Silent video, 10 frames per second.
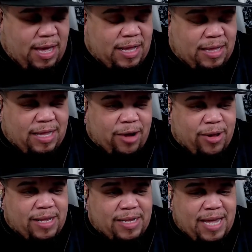there
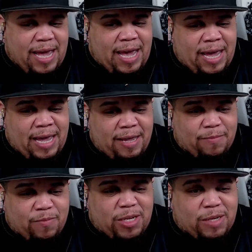is a
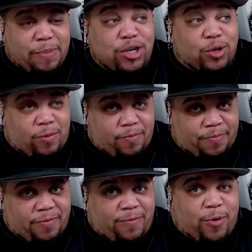special
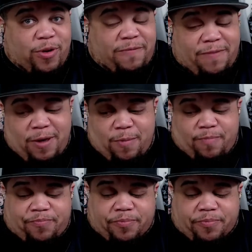for the film.